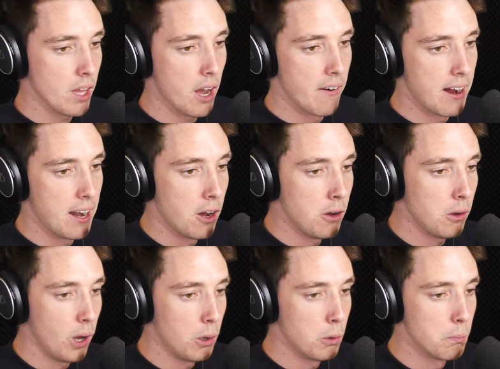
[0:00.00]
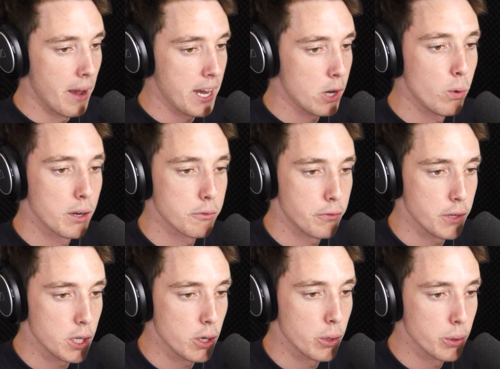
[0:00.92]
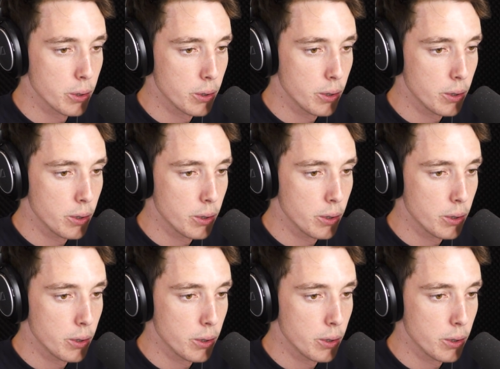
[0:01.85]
All right, I'll make one for you.